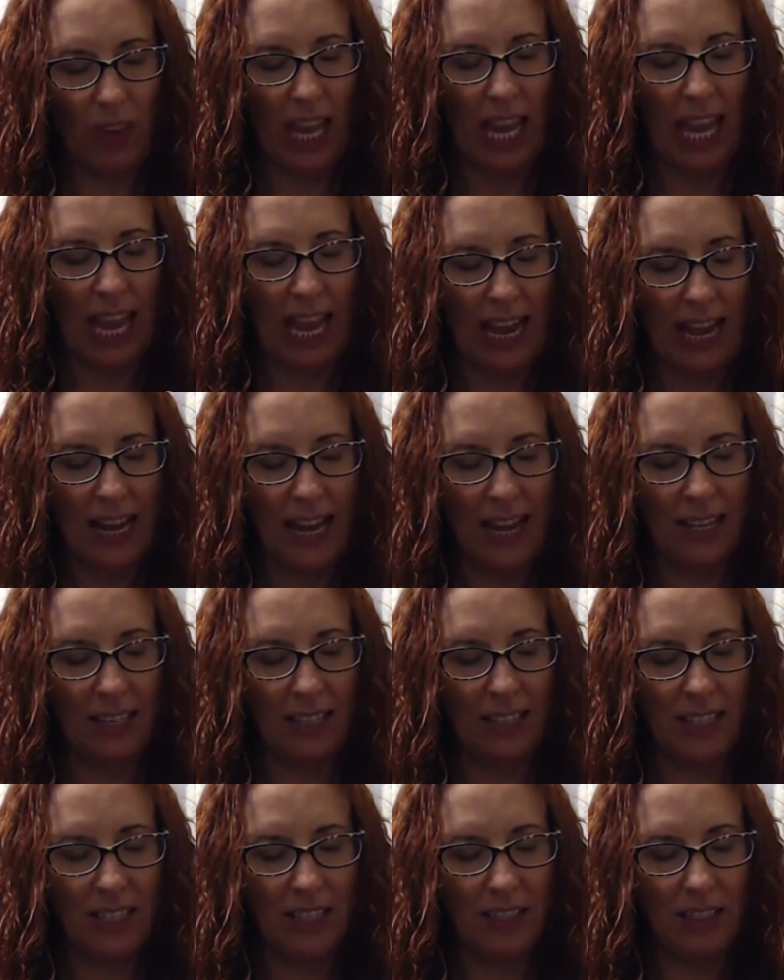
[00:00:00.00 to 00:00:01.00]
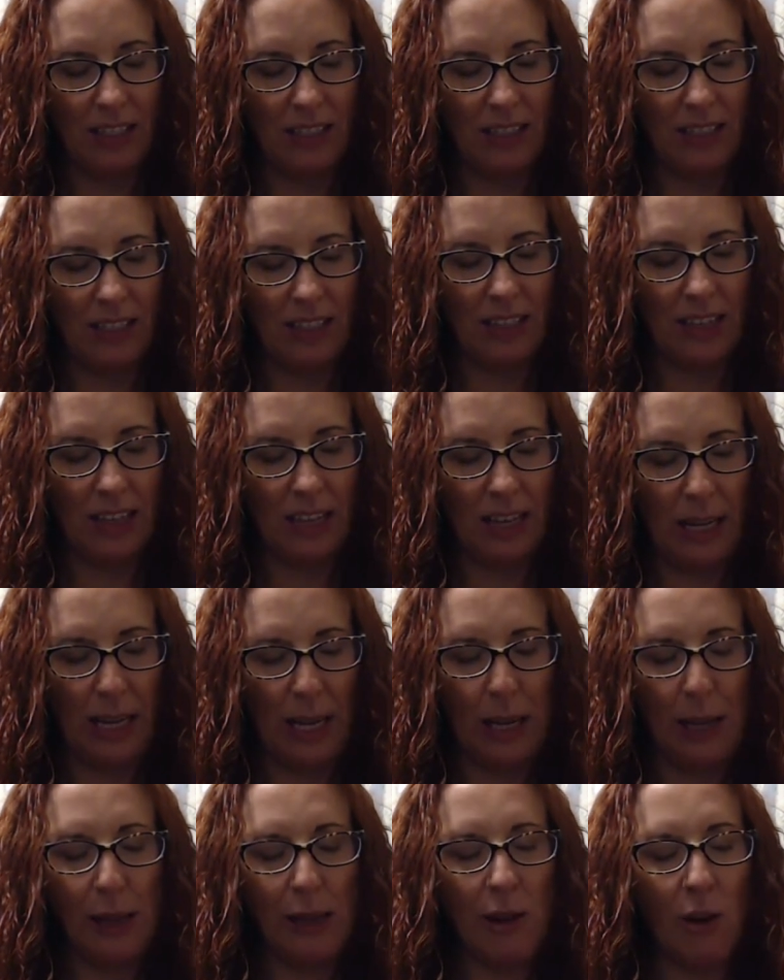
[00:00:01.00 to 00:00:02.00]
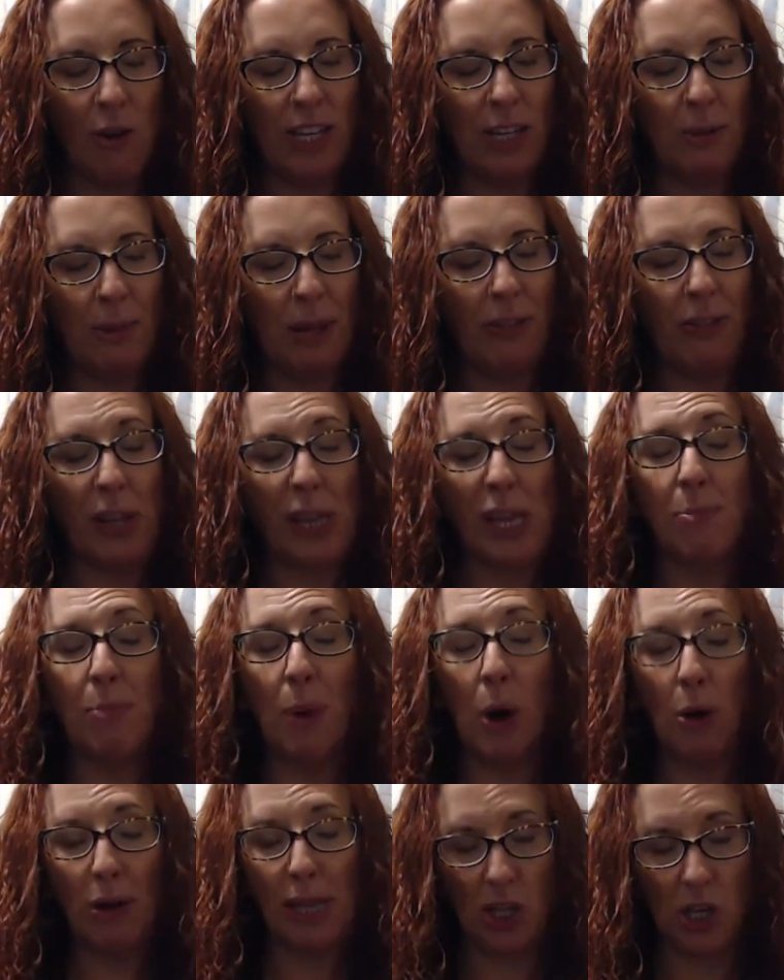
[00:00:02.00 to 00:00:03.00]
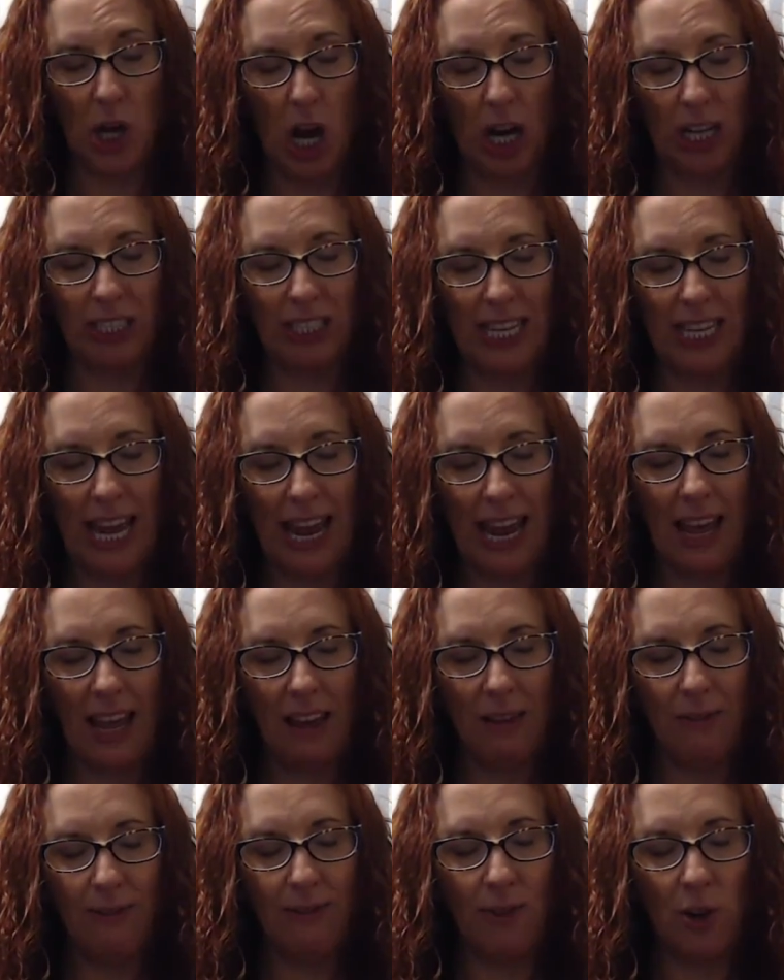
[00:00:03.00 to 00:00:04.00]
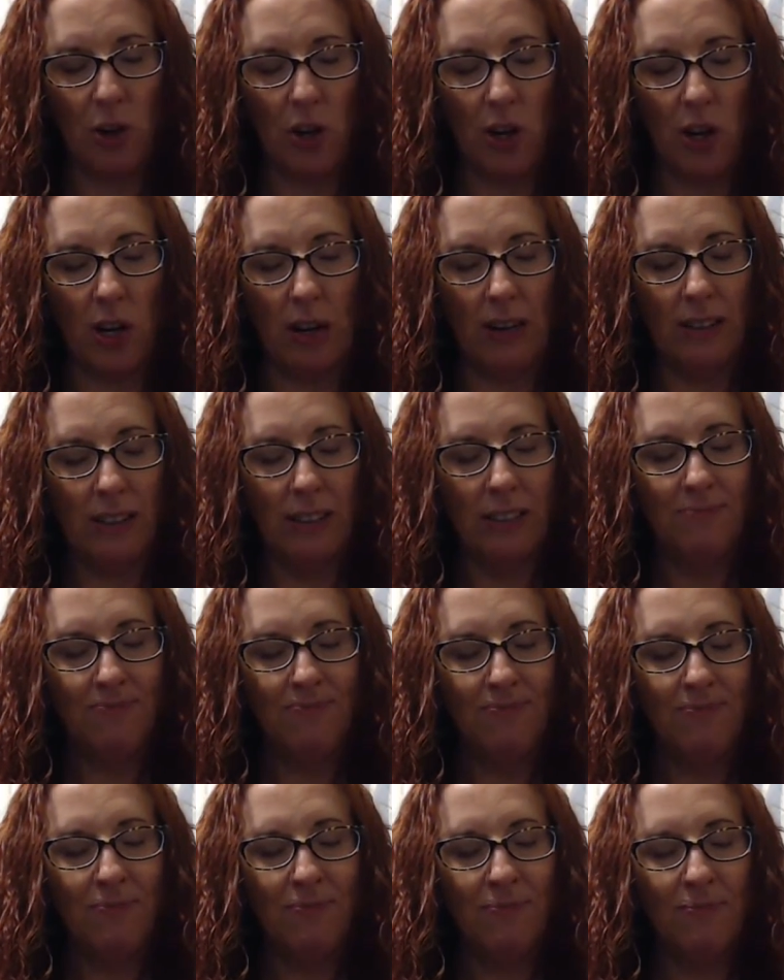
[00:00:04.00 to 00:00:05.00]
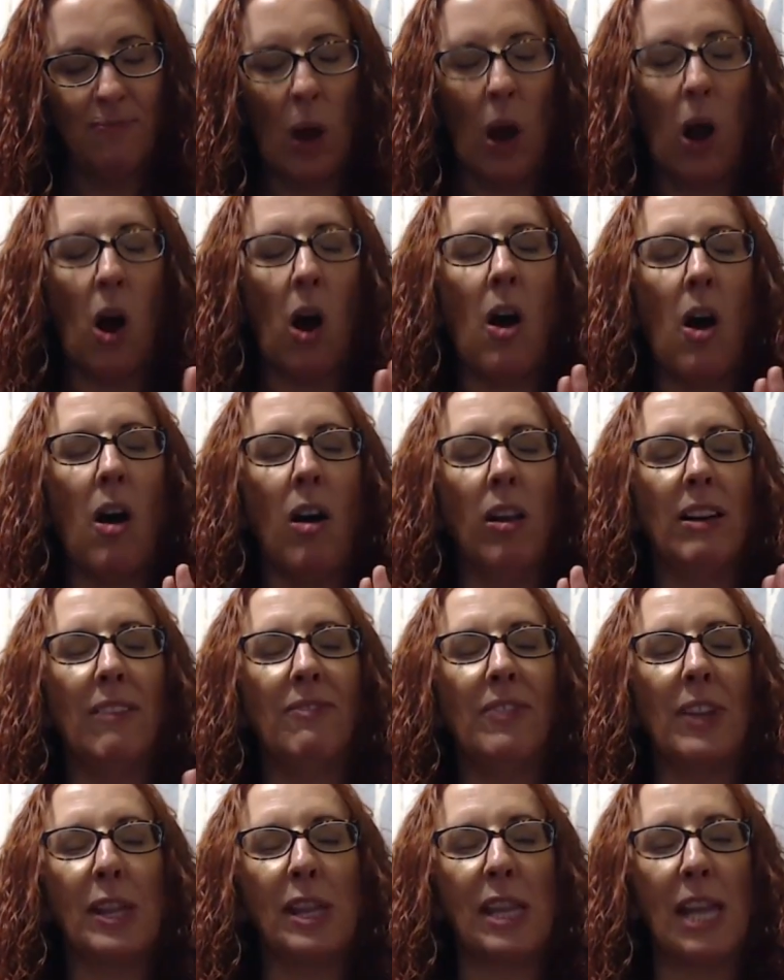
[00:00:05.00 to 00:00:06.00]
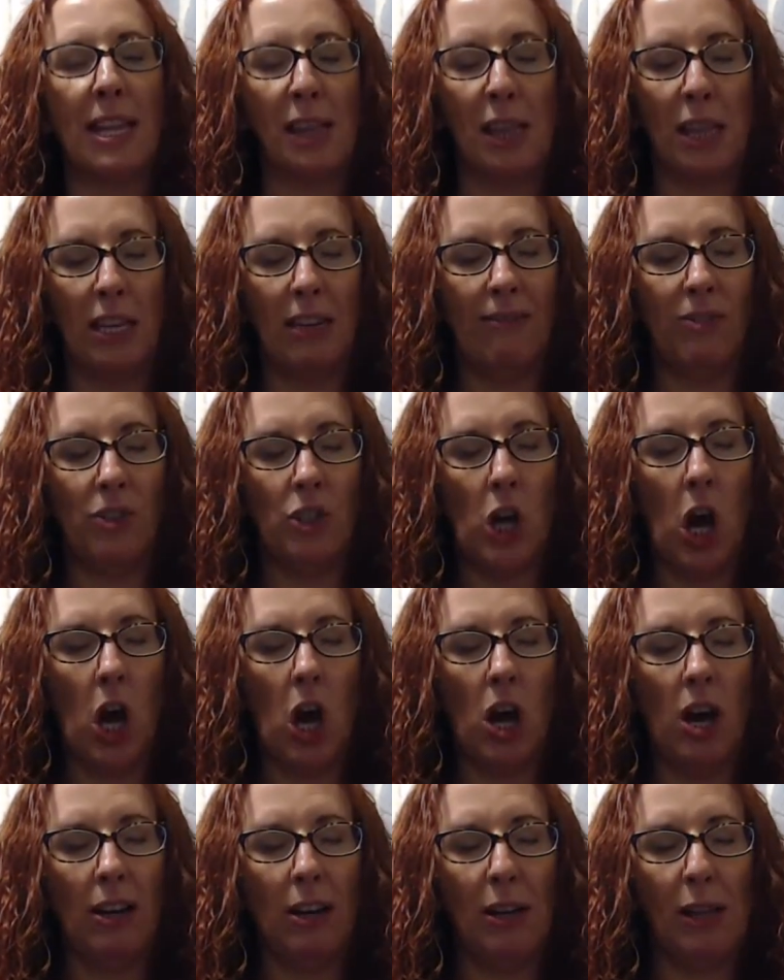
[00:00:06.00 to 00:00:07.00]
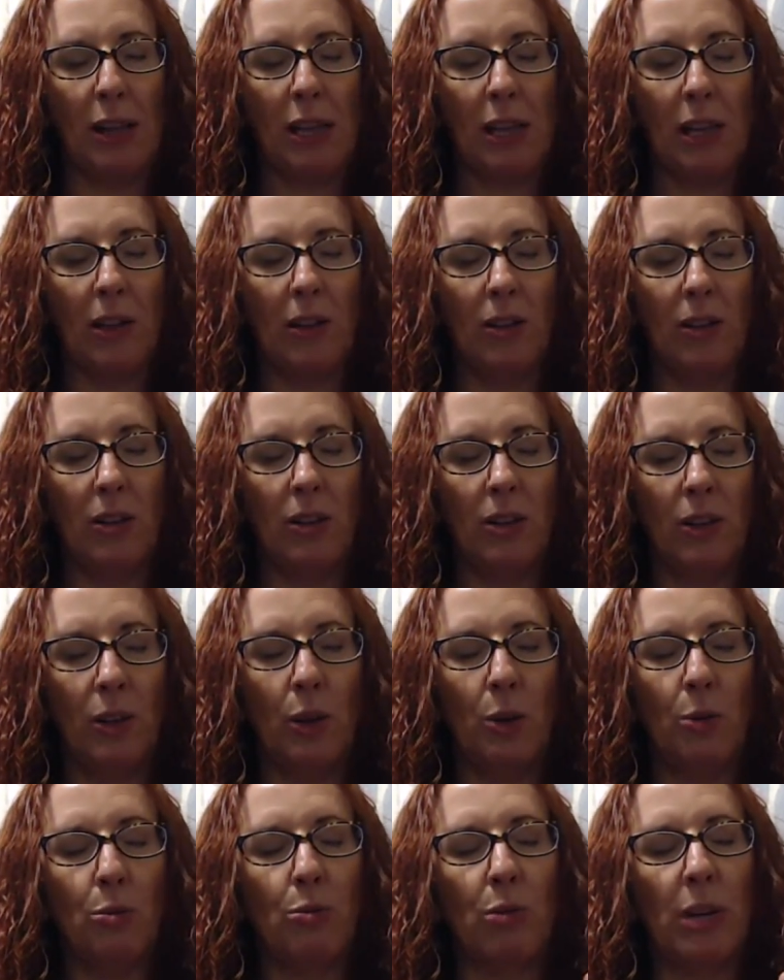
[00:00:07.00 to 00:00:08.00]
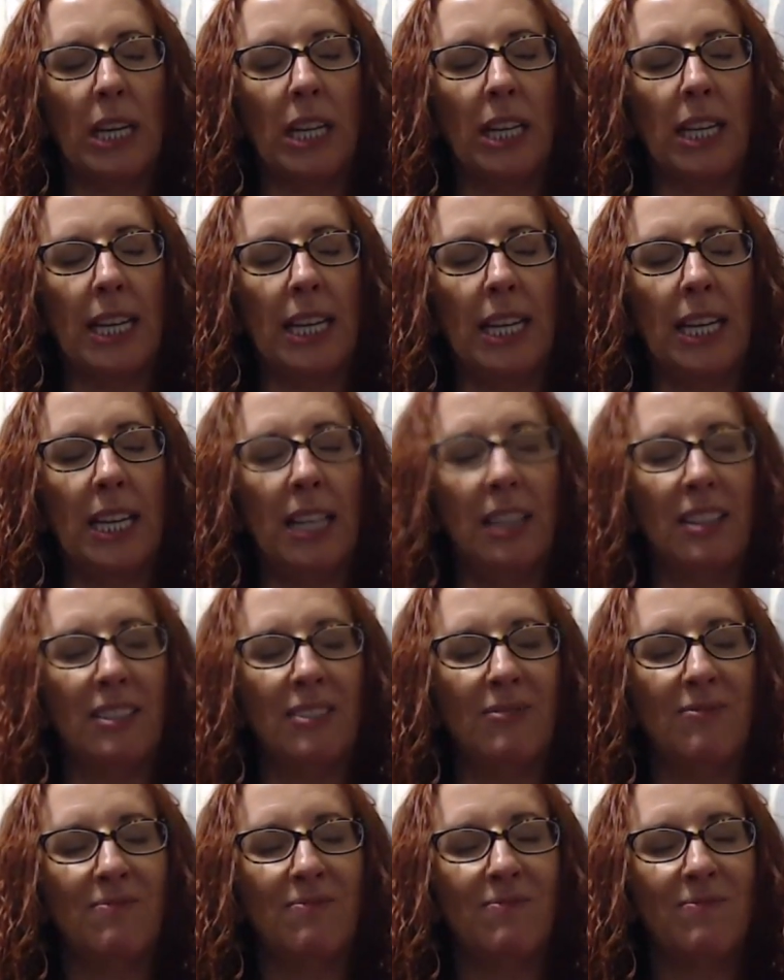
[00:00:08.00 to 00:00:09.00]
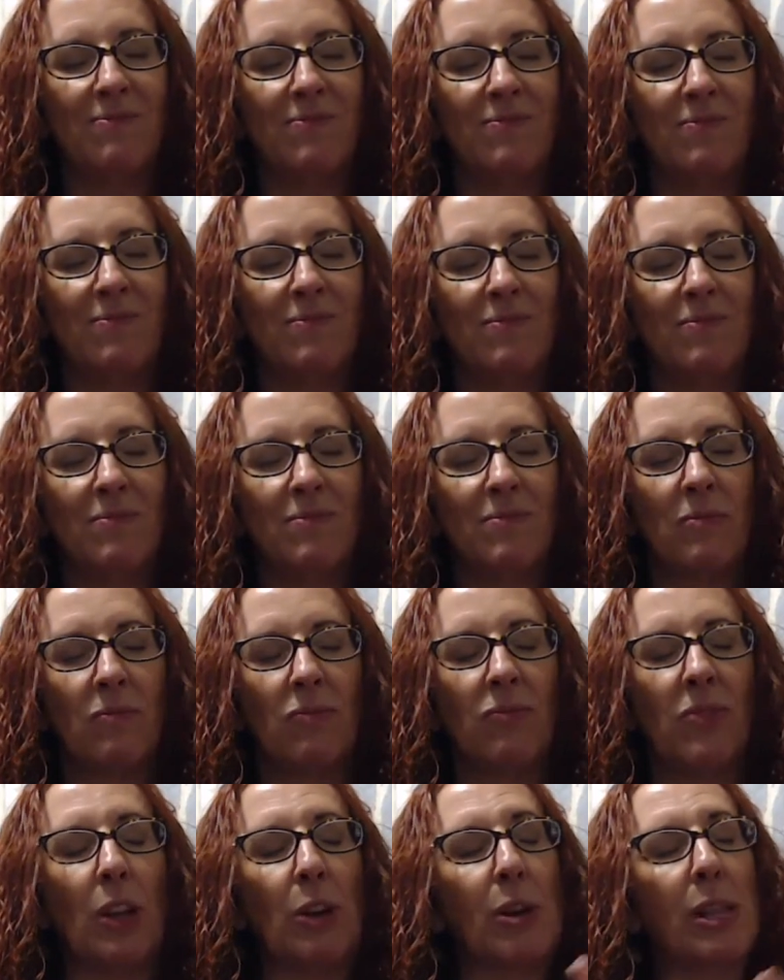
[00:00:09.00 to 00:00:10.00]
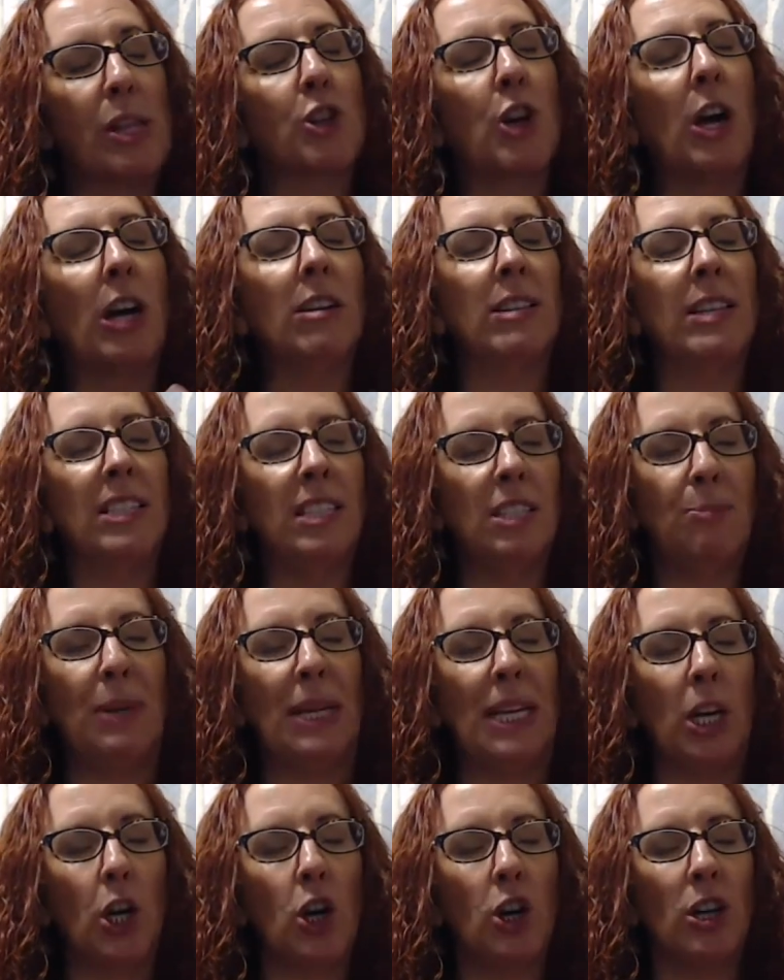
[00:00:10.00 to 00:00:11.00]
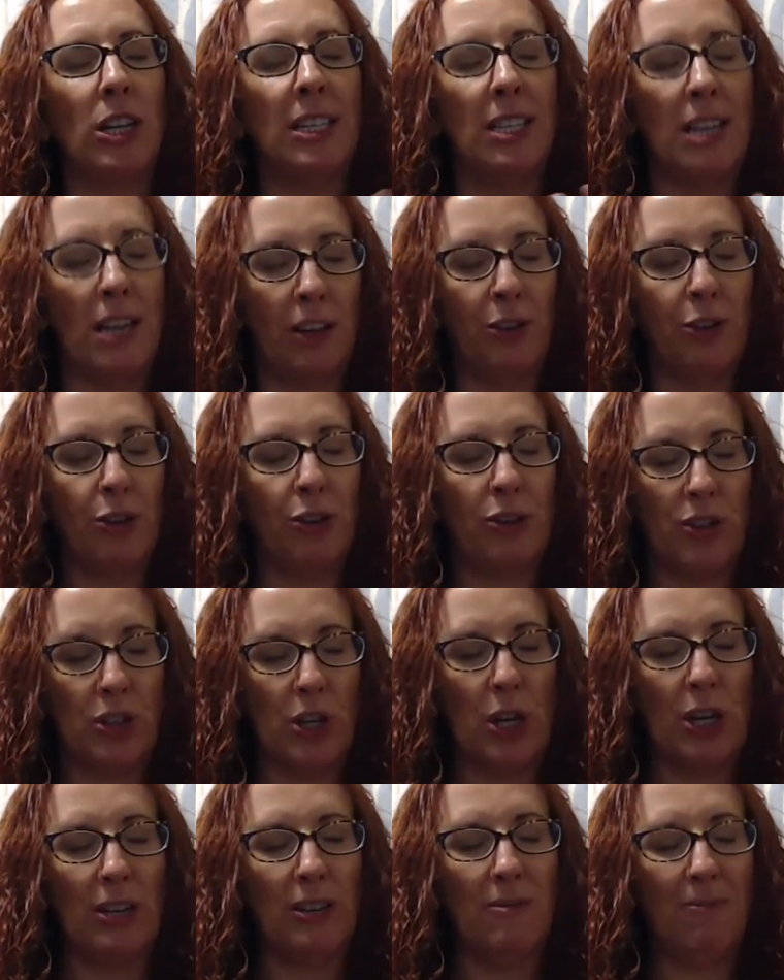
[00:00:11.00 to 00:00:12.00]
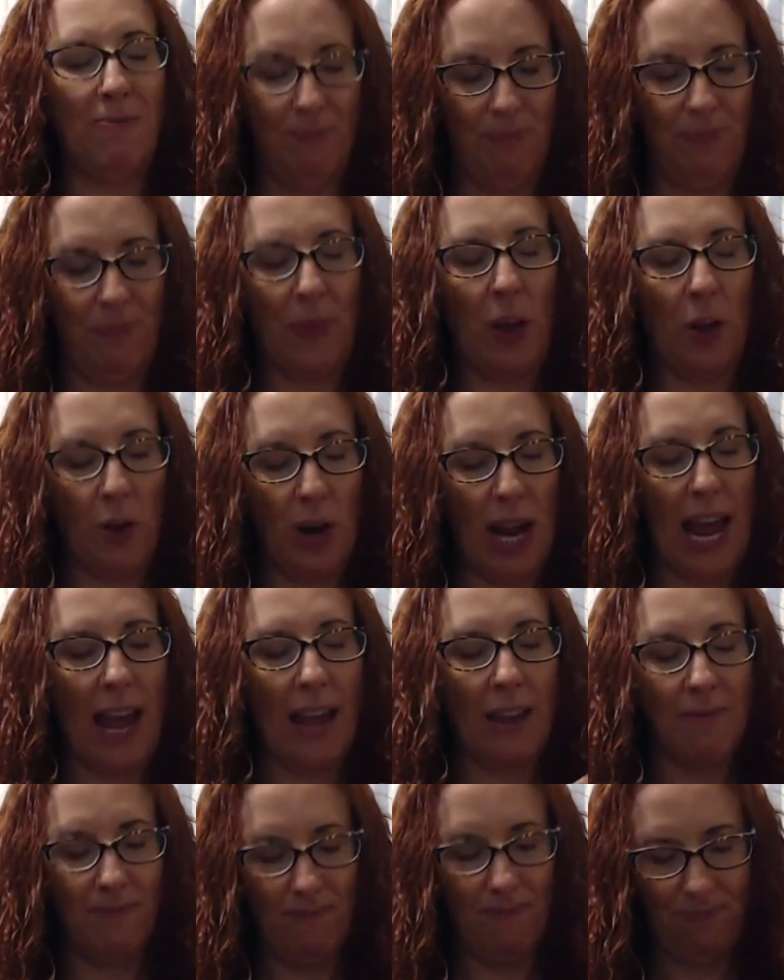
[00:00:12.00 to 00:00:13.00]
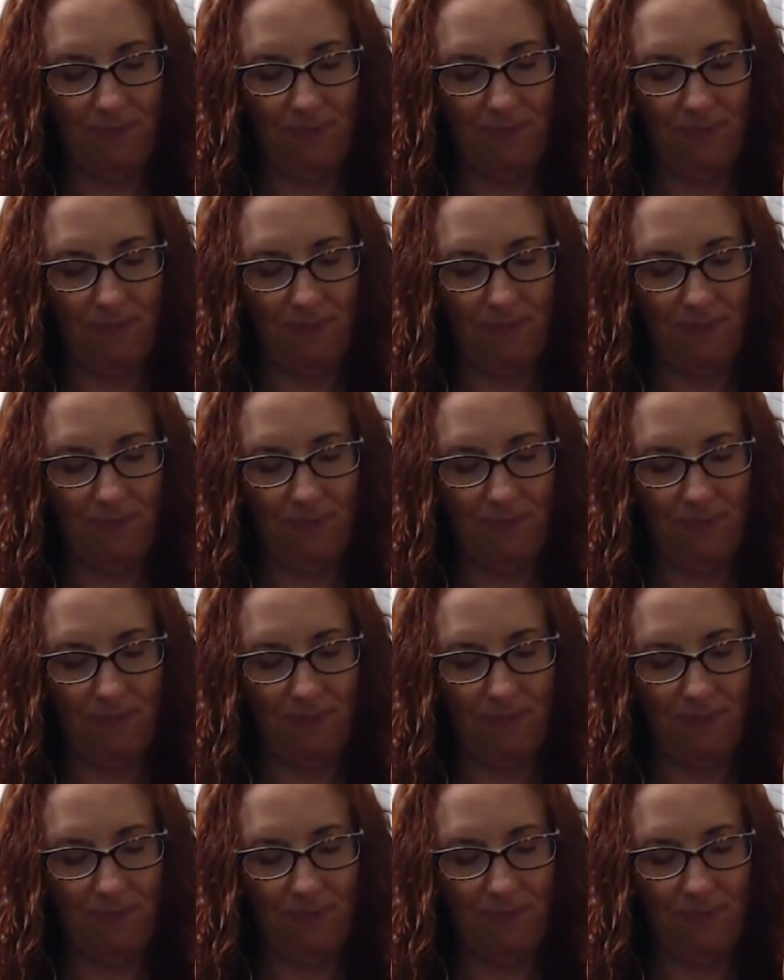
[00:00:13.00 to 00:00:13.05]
and he's going to be the spokes dog today for all of the sensitive dogs who really they're struggling to be heard and understood. Okay.